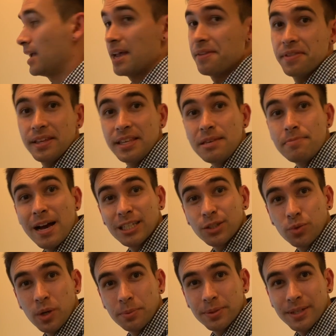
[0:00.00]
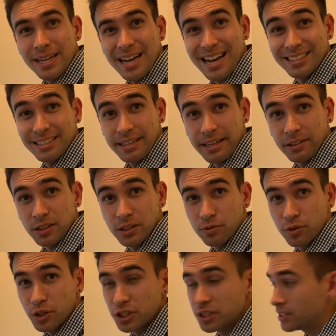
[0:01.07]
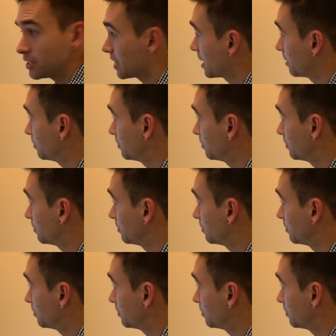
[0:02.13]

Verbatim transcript: And the eMask website has an English version that